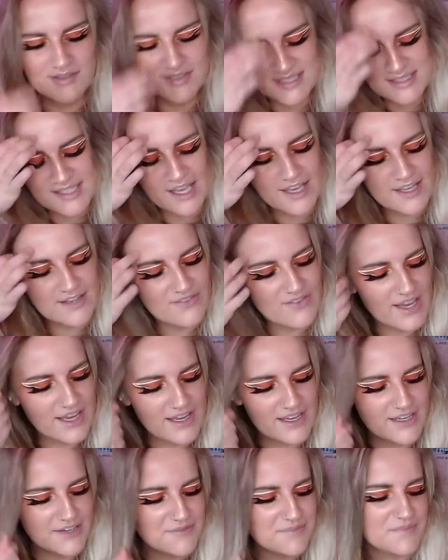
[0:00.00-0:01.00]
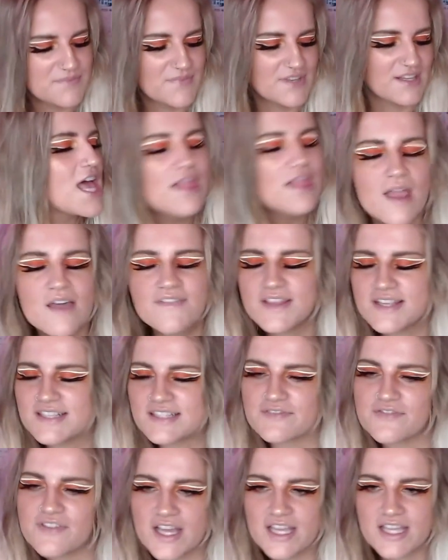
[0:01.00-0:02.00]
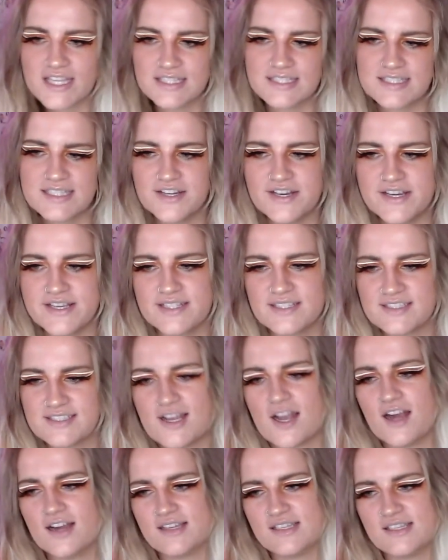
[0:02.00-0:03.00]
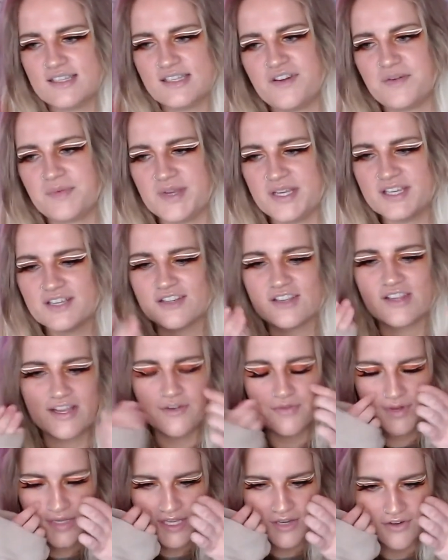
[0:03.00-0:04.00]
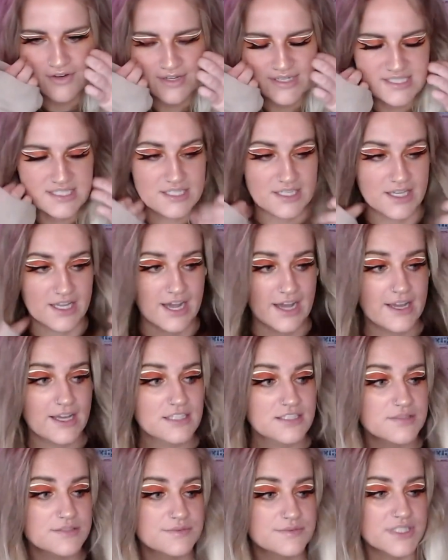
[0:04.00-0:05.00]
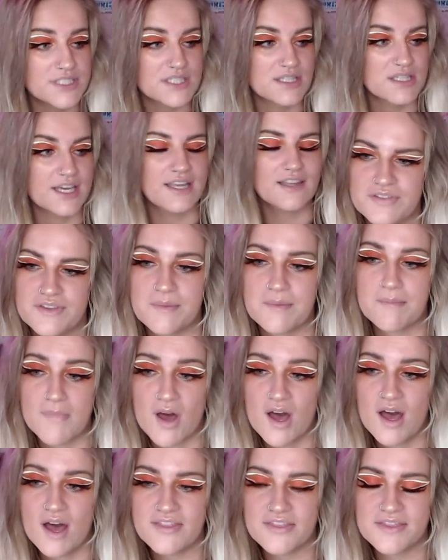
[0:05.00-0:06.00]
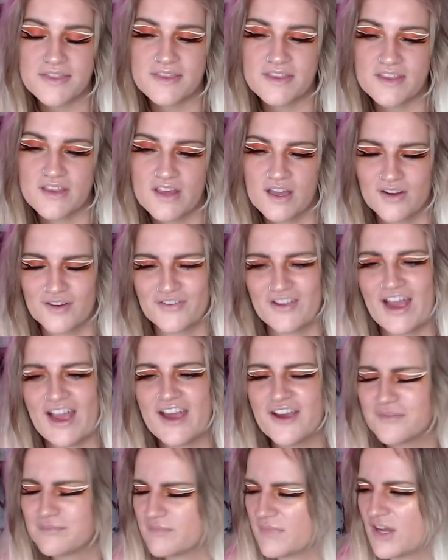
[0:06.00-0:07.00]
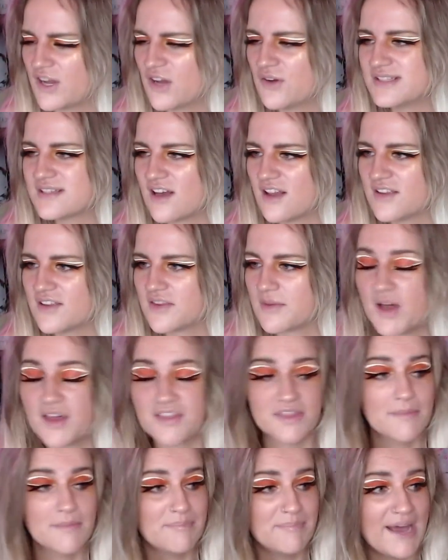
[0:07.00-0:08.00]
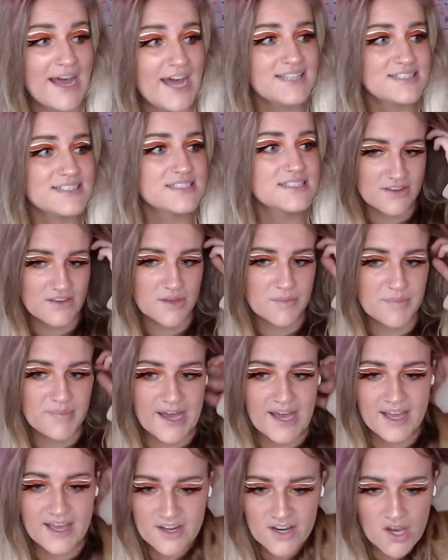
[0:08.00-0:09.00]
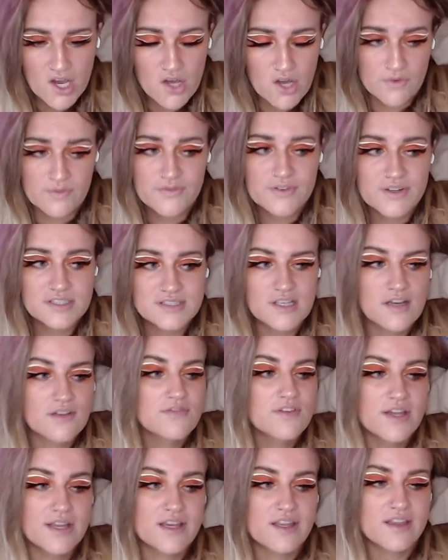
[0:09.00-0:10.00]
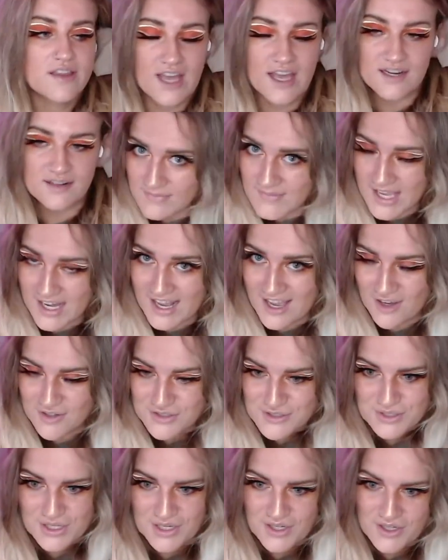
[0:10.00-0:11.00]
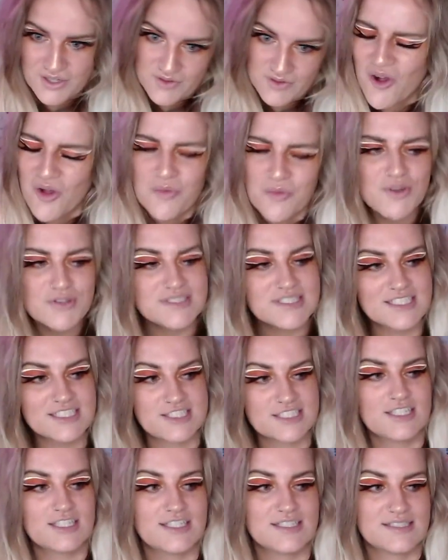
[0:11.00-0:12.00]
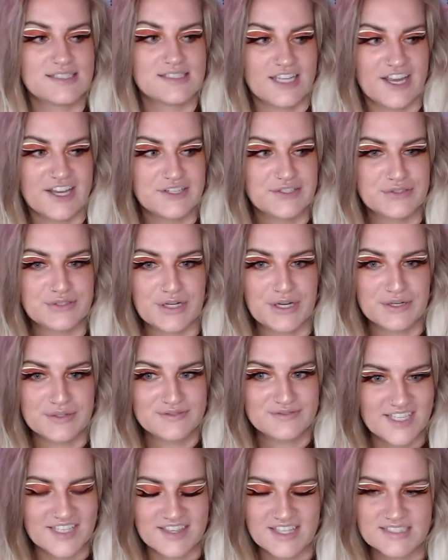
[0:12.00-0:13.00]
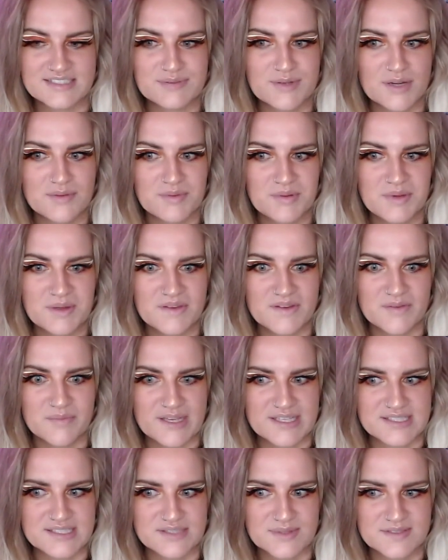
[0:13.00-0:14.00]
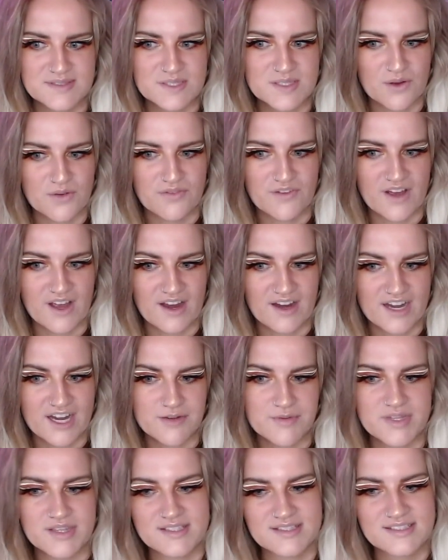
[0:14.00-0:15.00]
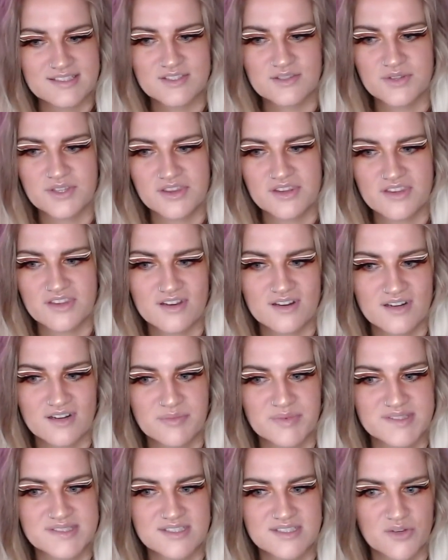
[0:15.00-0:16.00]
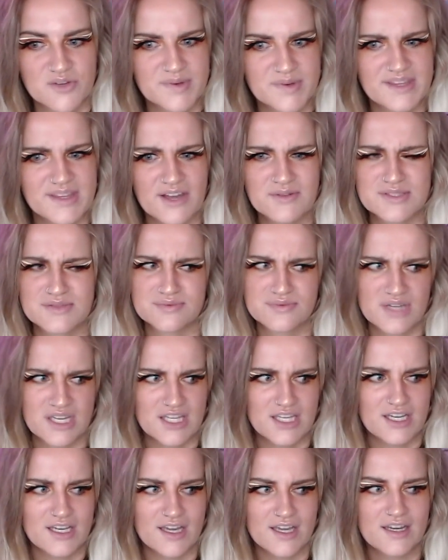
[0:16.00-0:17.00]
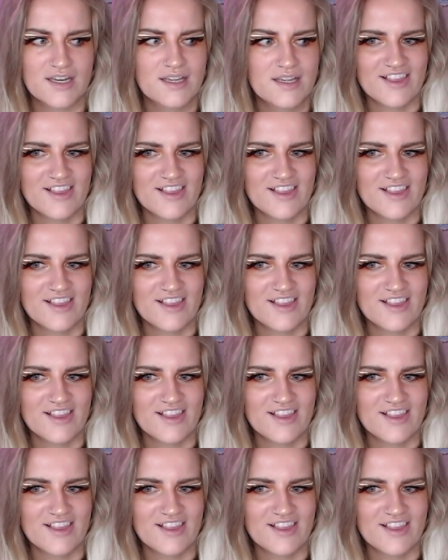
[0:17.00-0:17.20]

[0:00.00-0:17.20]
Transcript: And this, I I love this fucking series. It's hard for me to like really critique it. I actually really like the moth. Uh, I always call it the moth. The bat. The bat. Oh, first off, like that that outro almost as good as the intro. Like that's probably the best one so far. I mean, this is only the third episode, but that was really good.